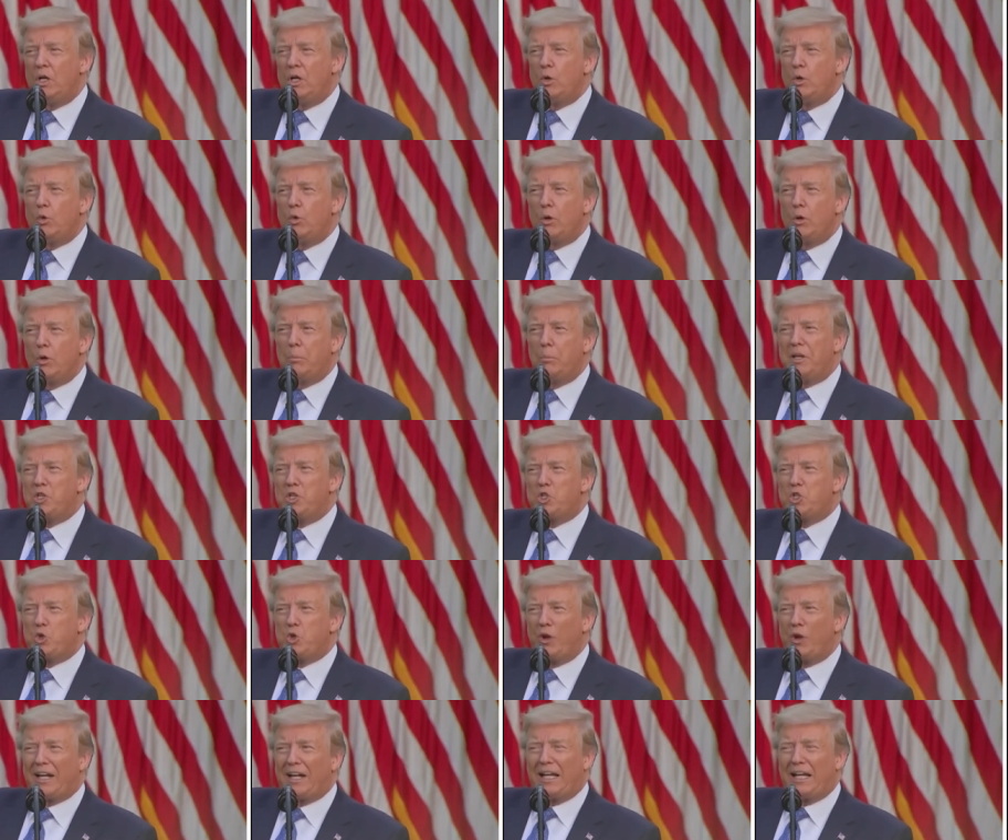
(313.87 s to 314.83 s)
will be
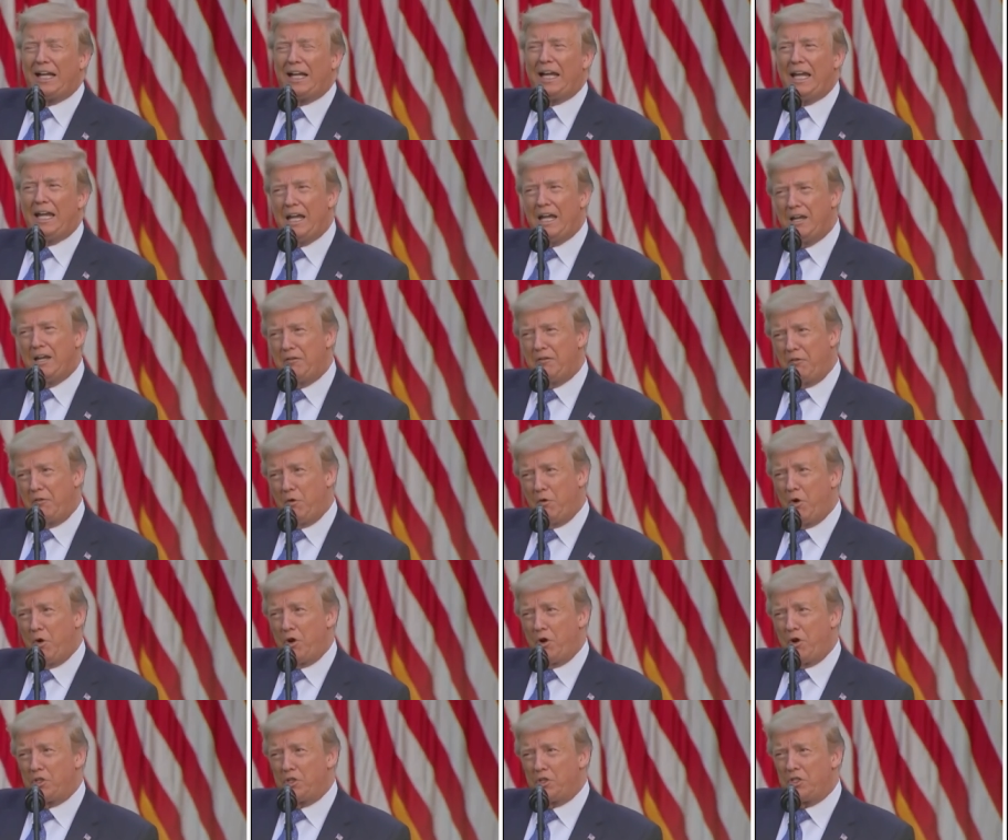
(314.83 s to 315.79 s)
strictly
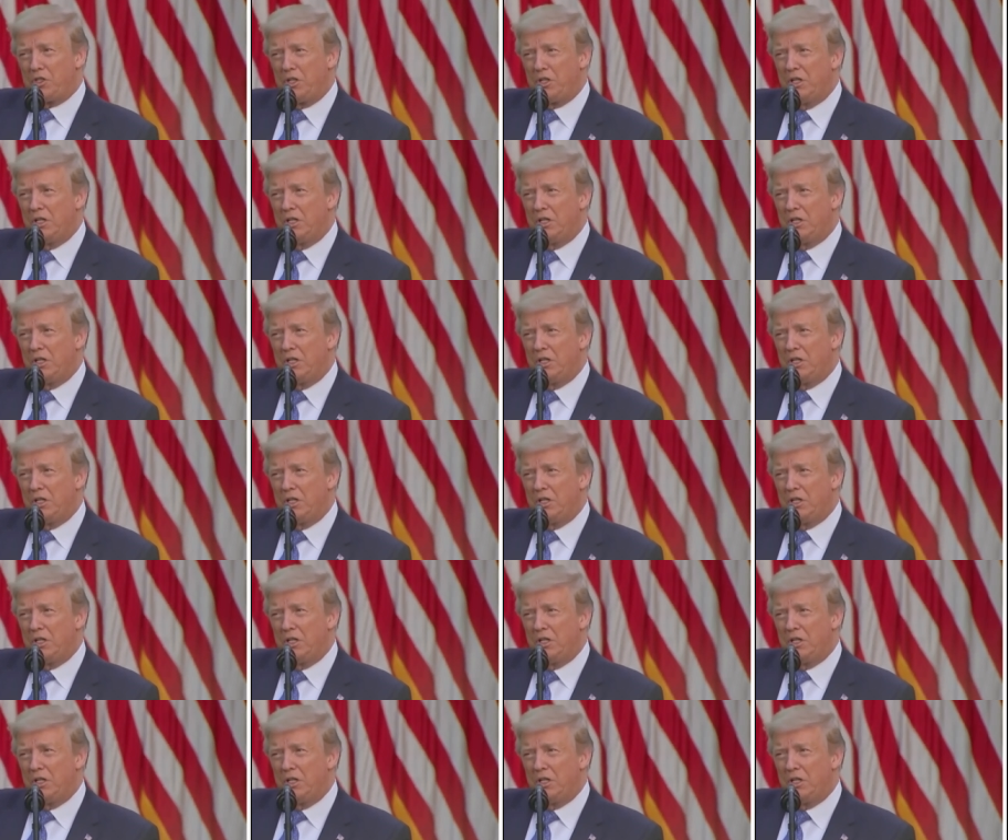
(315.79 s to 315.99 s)
enforced.